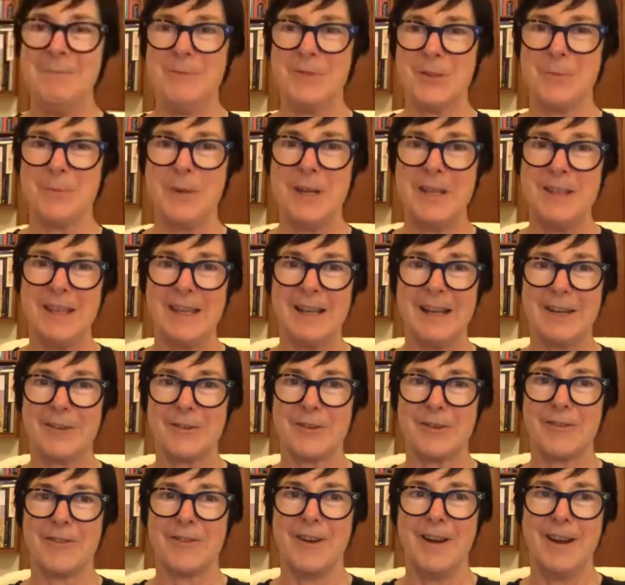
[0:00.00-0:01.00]
to be the
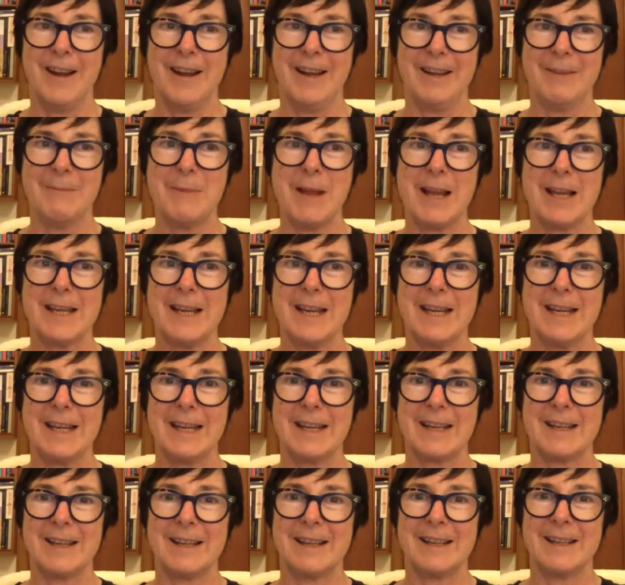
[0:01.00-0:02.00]
electrifying
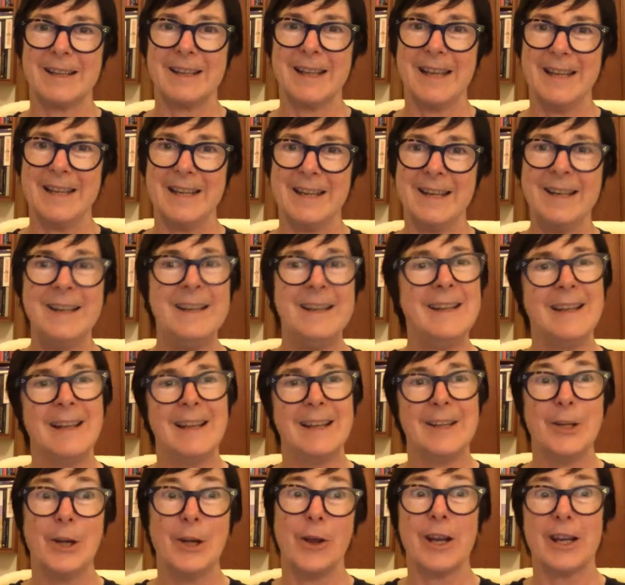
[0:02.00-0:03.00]
magnetic leader,
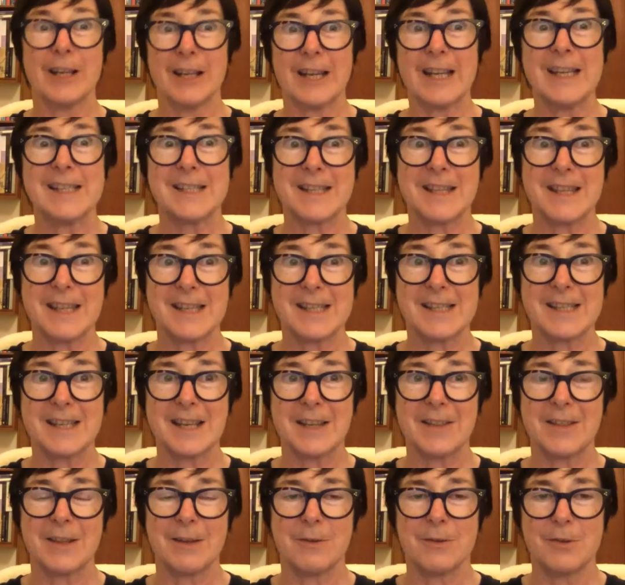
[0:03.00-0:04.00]
you know, at least to the
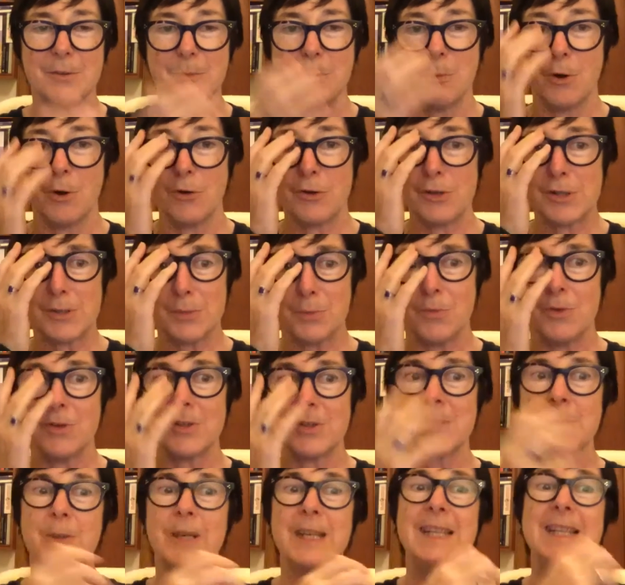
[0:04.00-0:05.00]
extent that Morrison
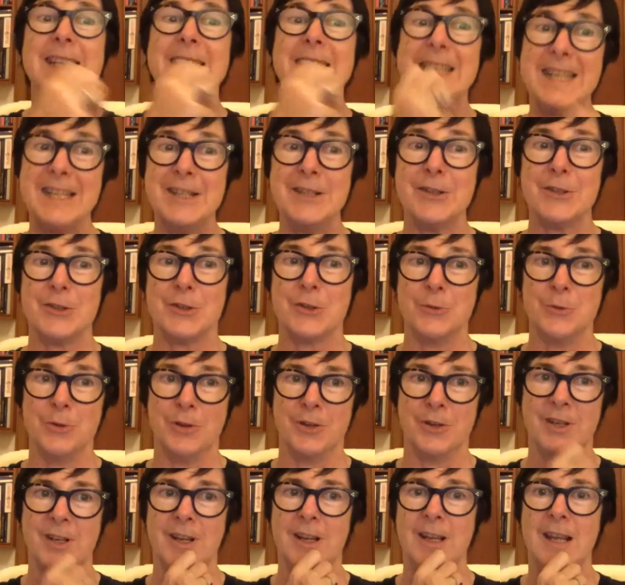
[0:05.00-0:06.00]
was, but he didn't do
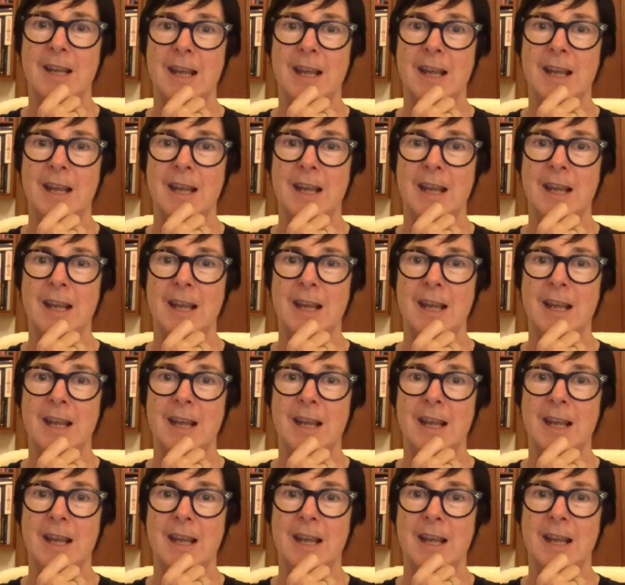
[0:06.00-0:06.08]
it.